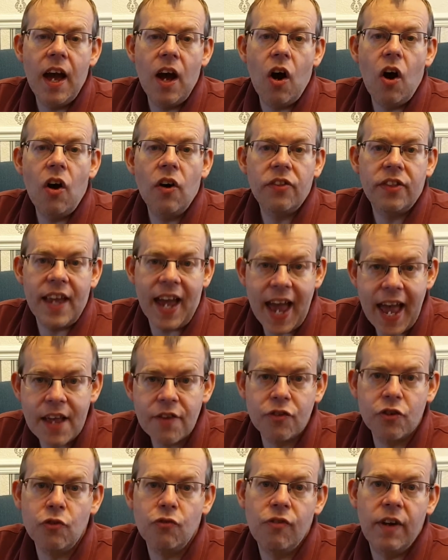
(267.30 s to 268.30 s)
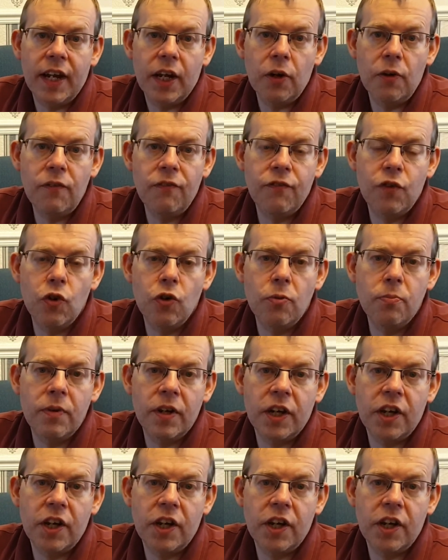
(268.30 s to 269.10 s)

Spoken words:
Arthur Heselrig, who formed a